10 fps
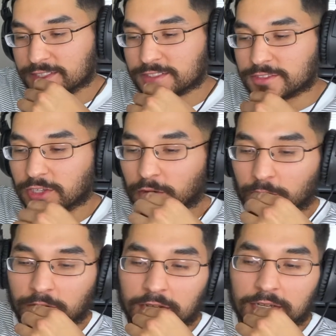So,
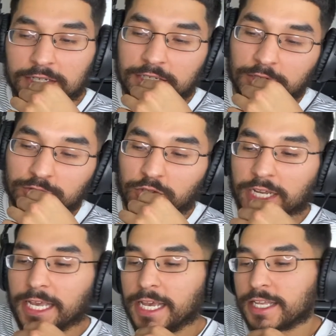you know, Dre
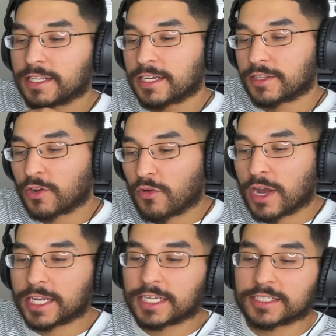had the
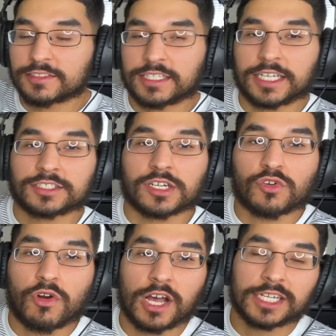chronic, and he's saying it's a
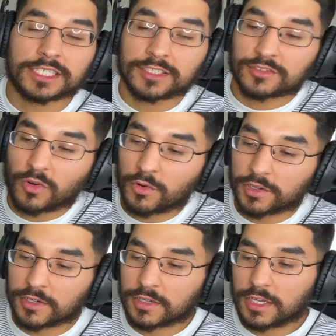chronic
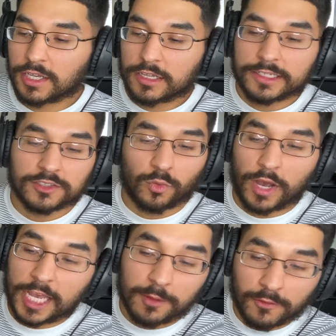disorder. It's
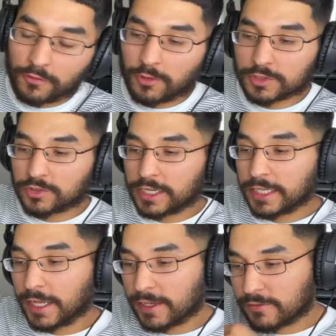way before Dre
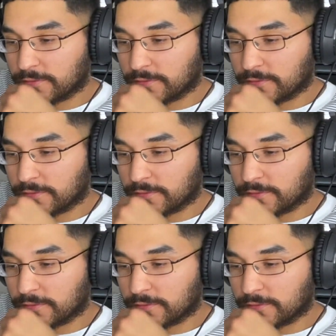Day.